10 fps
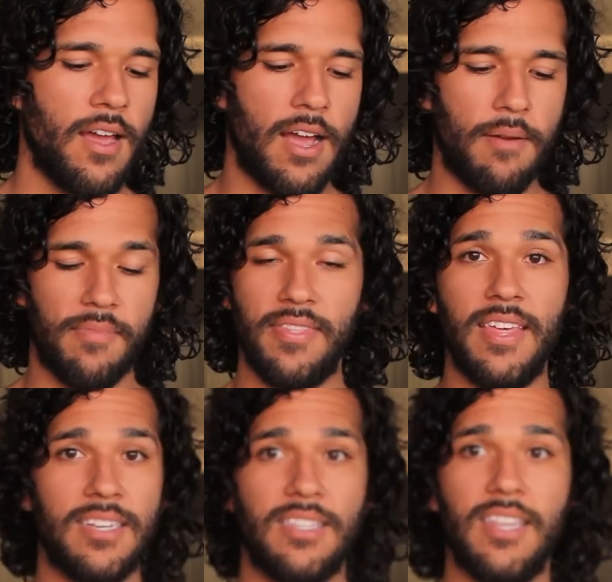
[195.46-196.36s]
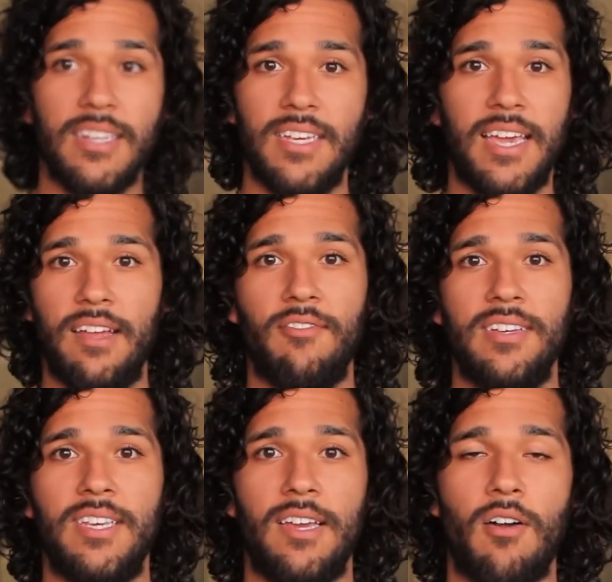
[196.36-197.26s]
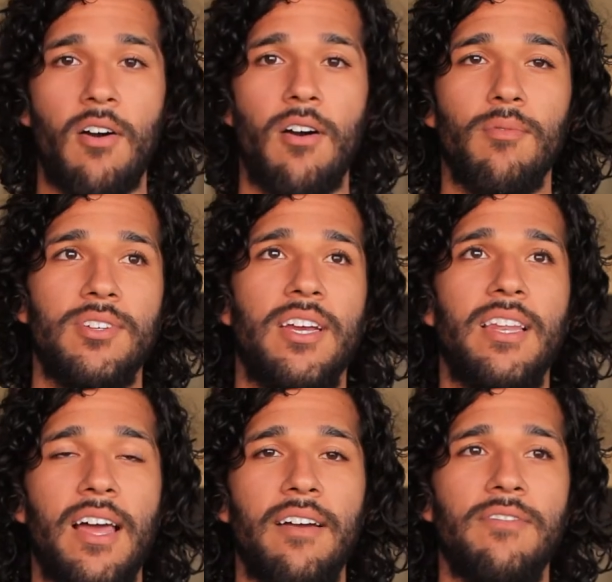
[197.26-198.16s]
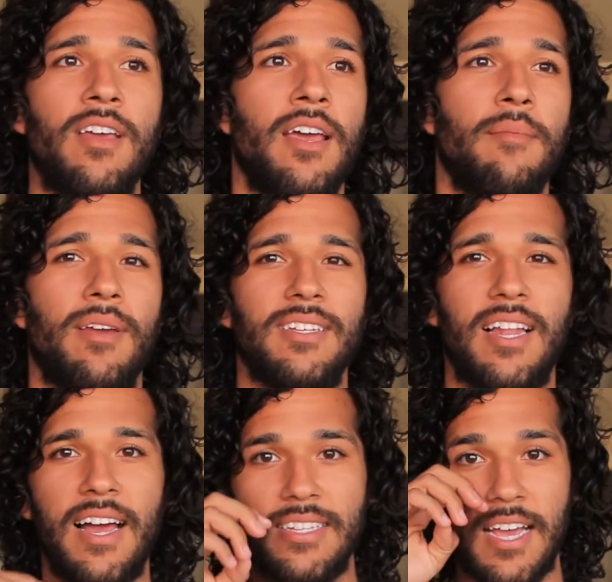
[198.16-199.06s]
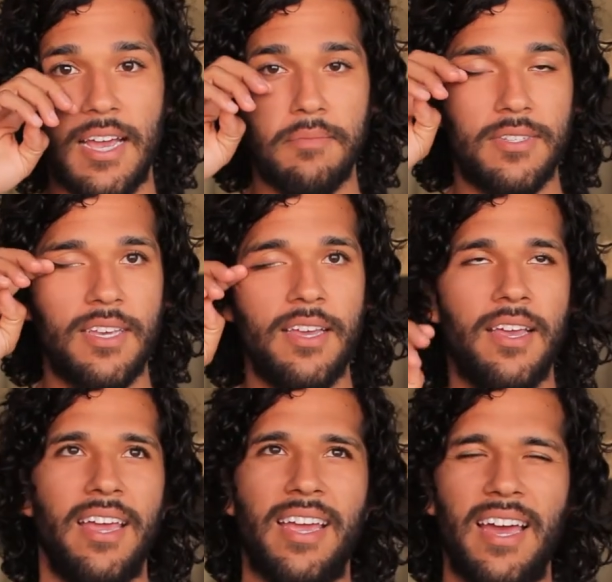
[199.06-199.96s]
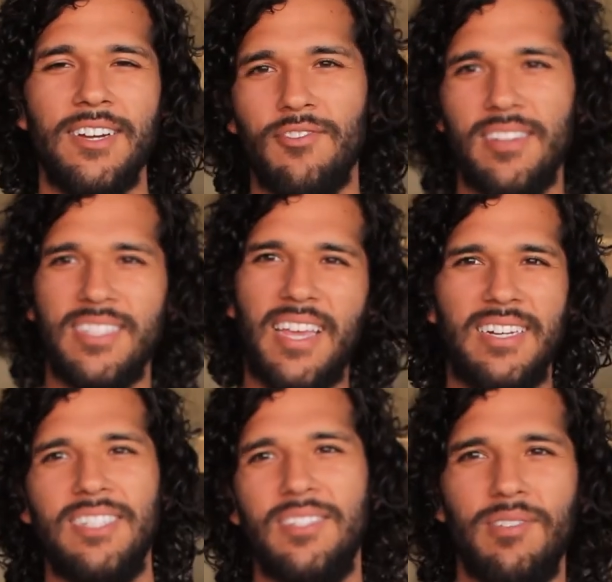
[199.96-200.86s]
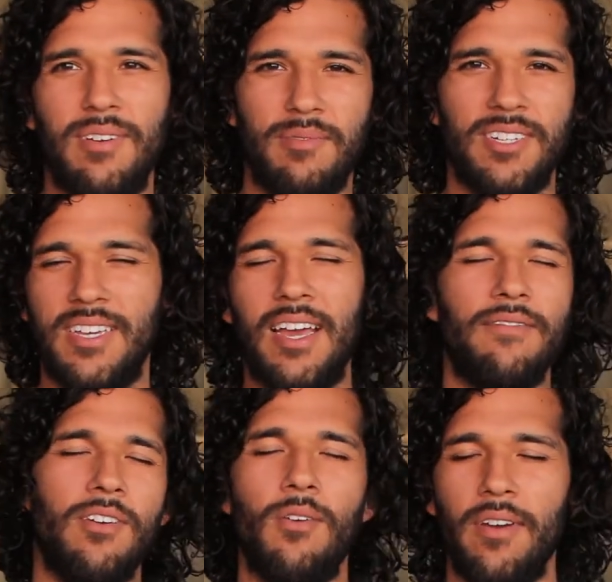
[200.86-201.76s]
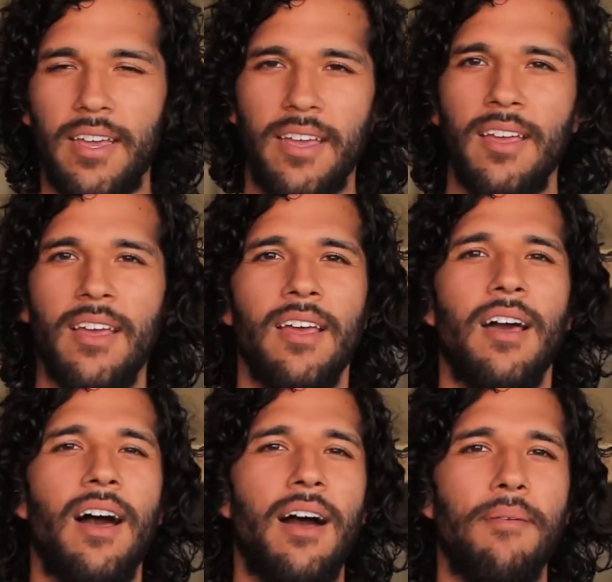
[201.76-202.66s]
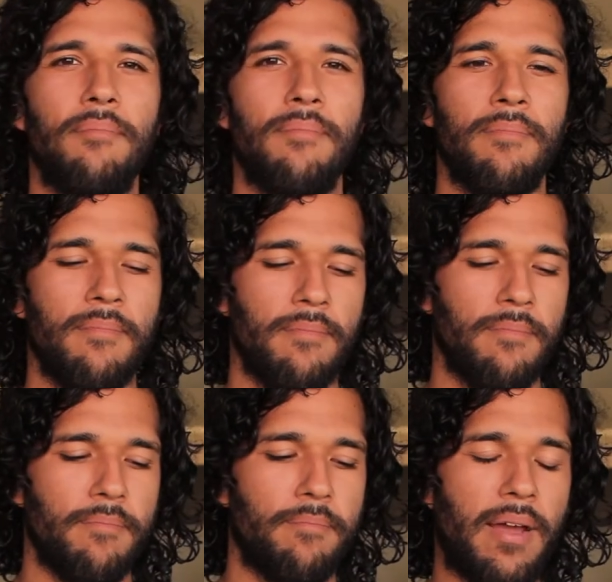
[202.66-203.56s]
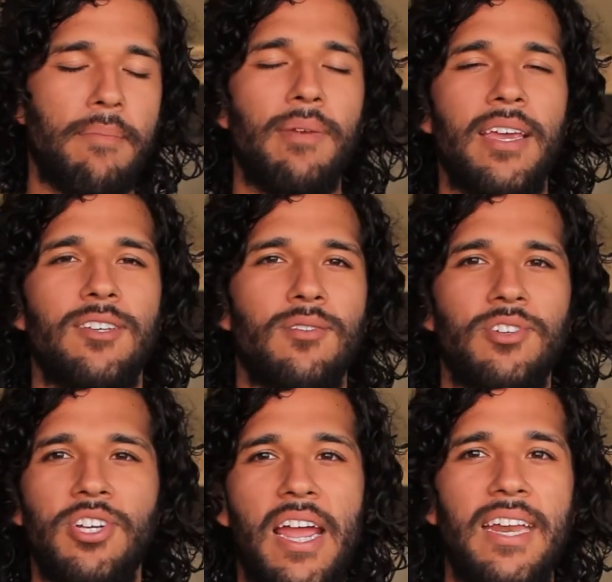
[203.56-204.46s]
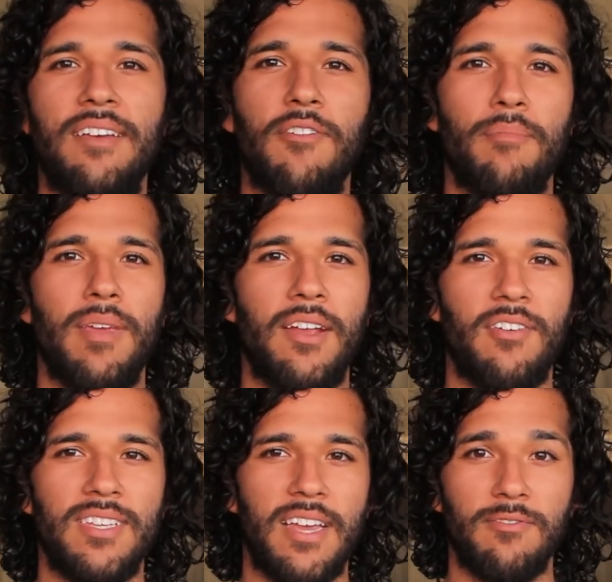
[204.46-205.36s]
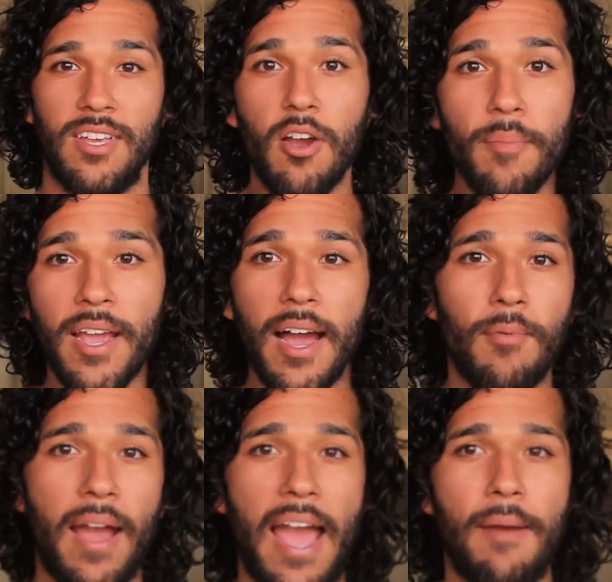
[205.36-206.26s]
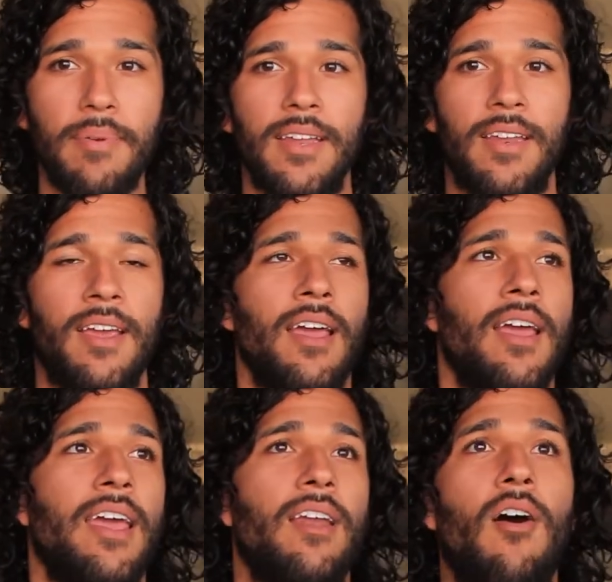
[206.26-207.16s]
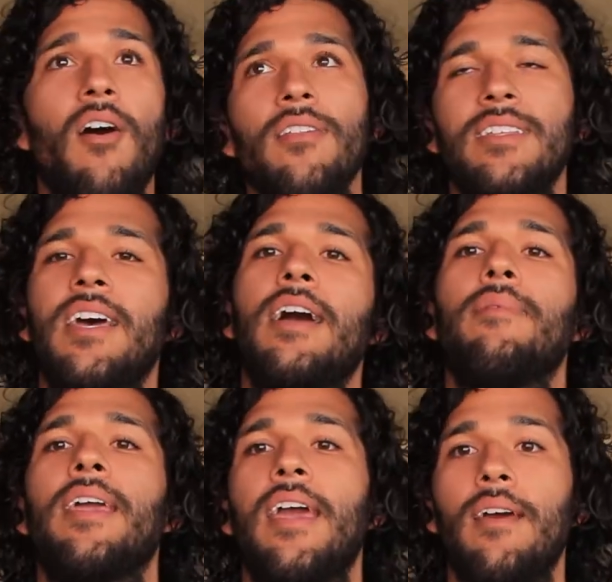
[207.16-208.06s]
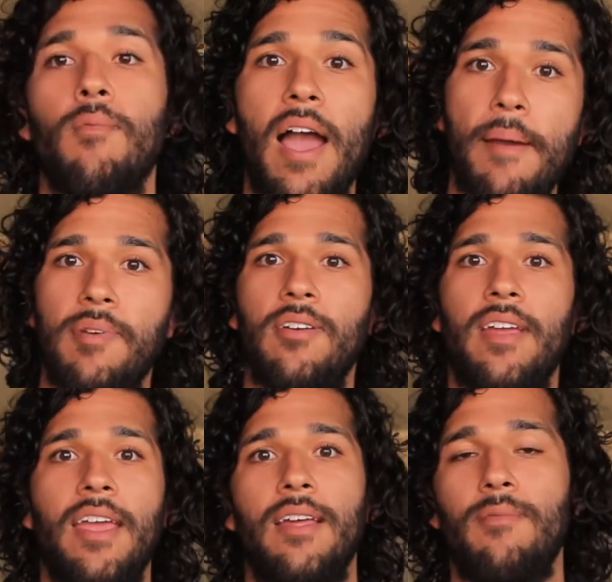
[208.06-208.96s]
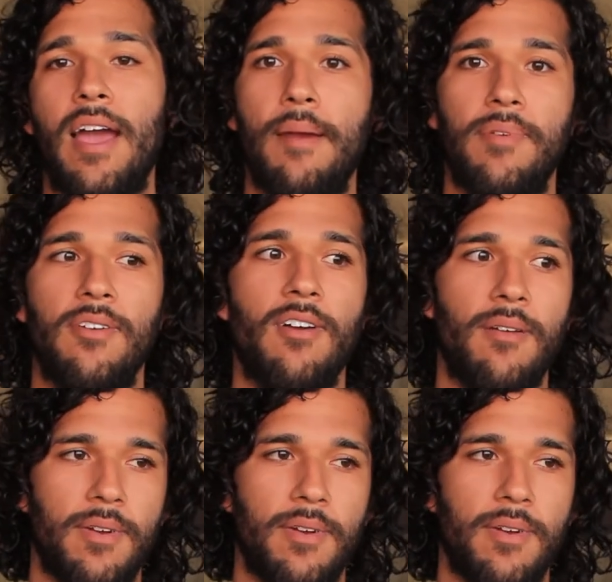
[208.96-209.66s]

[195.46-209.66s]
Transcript: Um, this doesn't get greasy at all, which I loved because a lot of times it kind of draws attention to it, which is kind of annoying. Um, by being so shiny from being greasy, everyone's like, oh my God, what happened? And all the time I get, what happened to your hand? What happened to your arm?